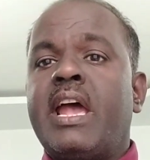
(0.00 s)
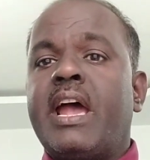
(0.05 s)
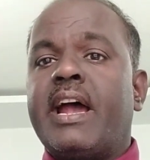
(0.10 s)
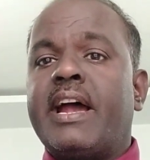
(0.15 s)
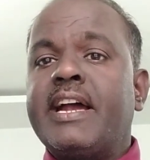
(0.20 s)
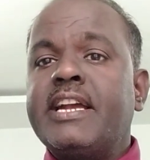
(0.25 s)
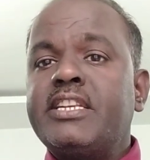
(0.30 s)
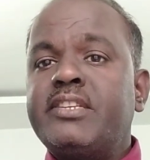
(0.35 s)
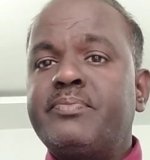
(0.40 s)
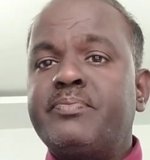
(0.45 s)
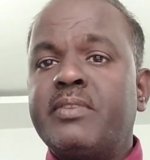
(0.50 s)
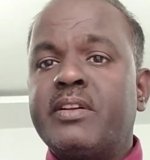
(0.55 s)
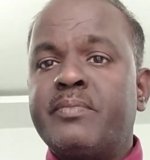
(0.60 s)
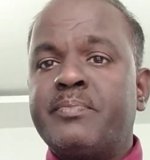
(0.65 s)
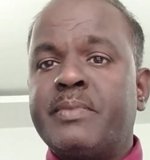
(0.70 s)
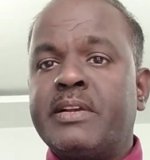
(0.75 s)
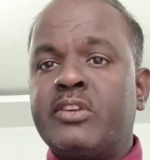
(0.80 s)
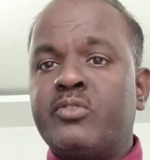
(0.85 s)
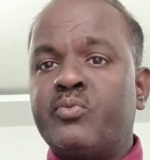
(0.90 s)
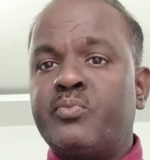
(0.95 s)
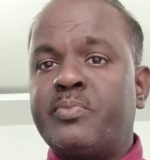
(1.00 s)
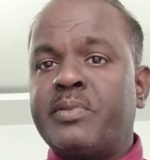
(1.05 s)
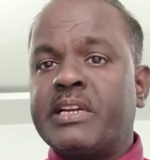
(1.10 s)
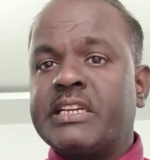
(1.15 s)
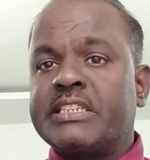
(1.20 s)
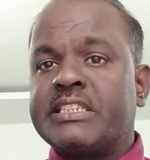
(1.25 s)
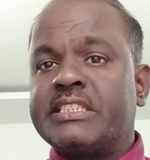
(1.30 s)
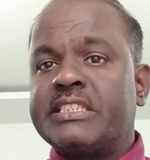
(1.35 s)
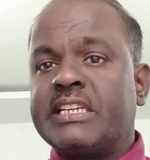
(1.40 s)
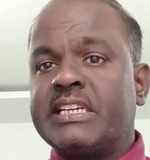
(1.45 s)
as per
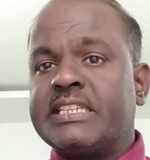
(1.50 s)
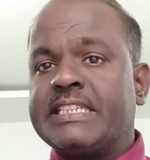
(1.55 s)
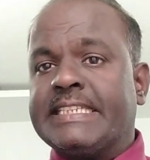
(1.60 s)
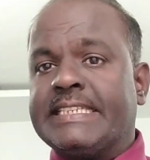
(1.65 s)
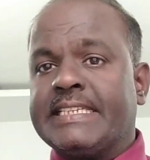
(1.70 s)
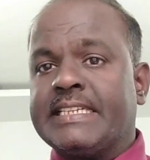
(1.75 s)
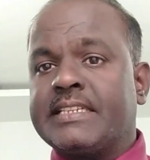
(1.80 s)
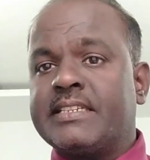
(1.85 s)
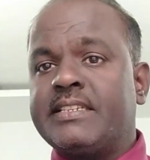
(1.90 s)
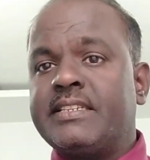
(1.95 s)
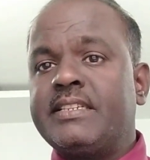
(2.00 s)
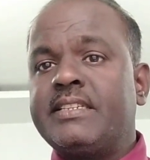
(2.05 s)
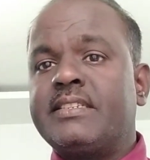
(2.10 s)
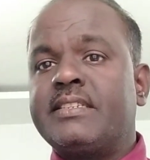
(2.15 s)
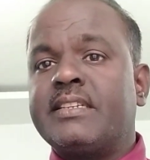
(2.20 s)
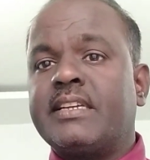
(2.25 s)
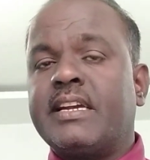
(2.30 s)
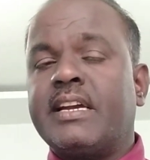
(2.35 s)
manufacturer's checklist,